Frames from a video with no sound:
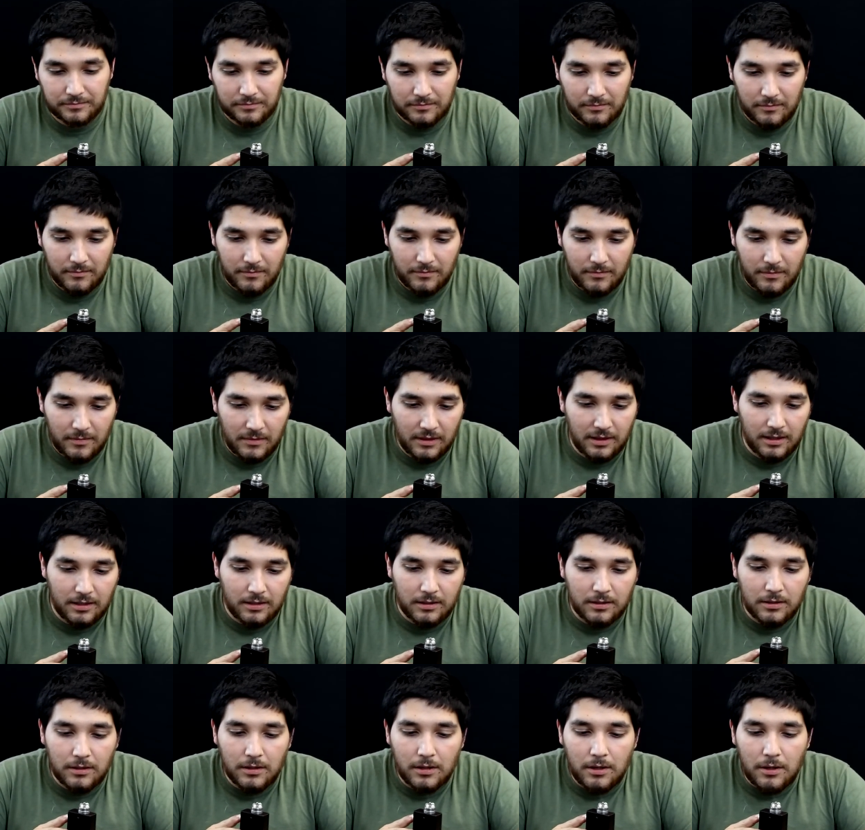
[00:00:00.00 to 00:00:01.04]

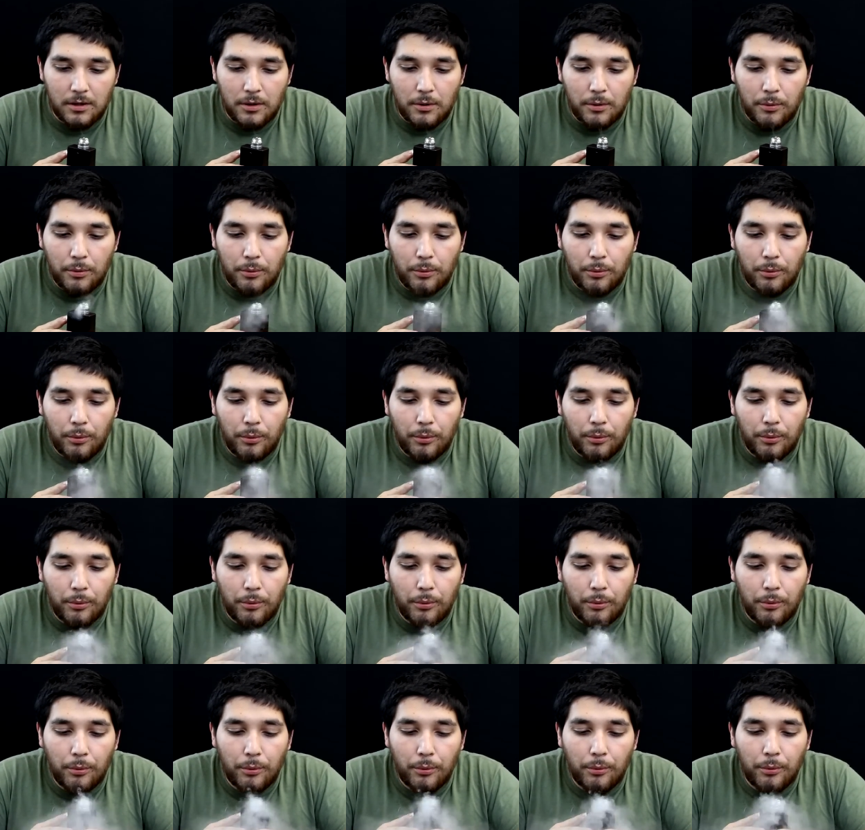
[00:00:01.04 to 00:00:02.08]

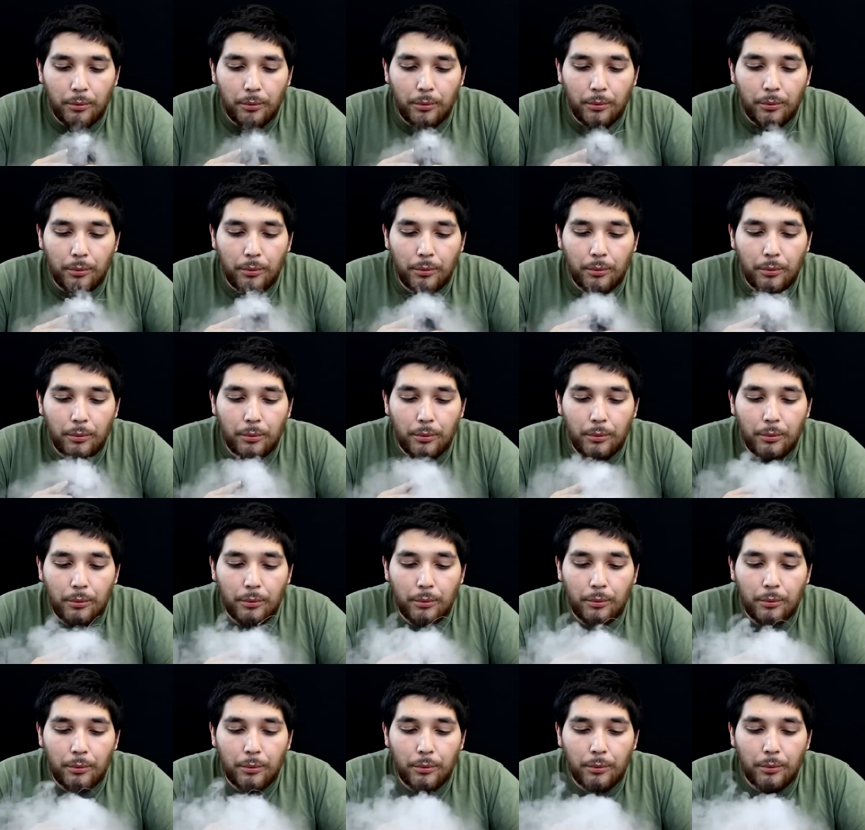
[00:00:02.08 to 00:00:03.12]

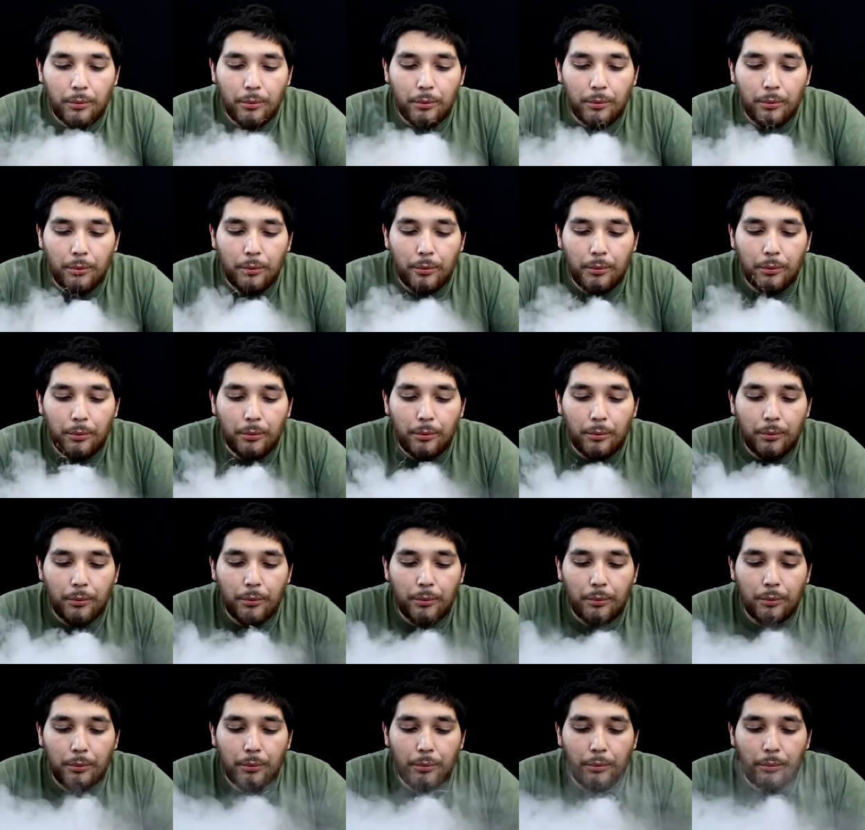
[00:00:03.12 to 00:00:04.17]

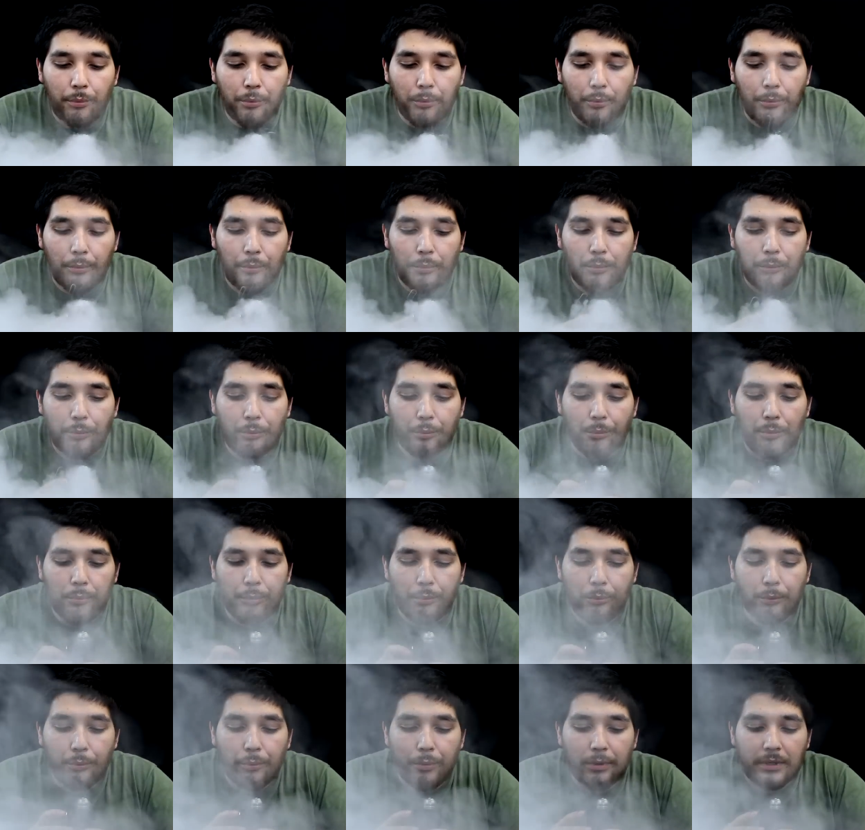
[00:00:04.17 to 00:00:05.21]

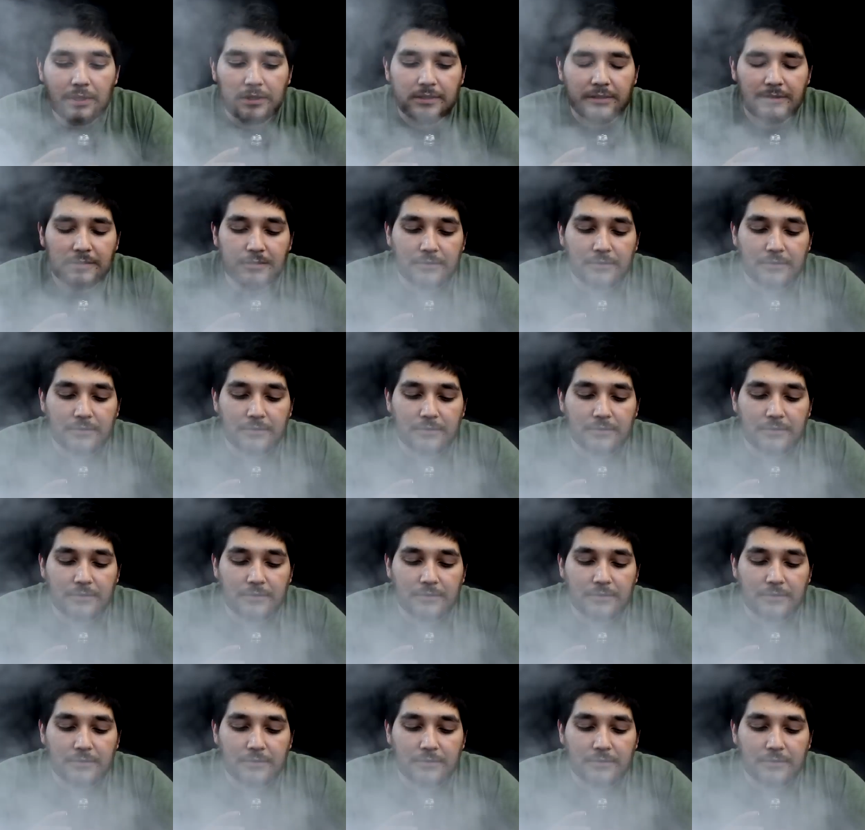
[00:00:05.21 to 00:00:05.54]
(no one is talking)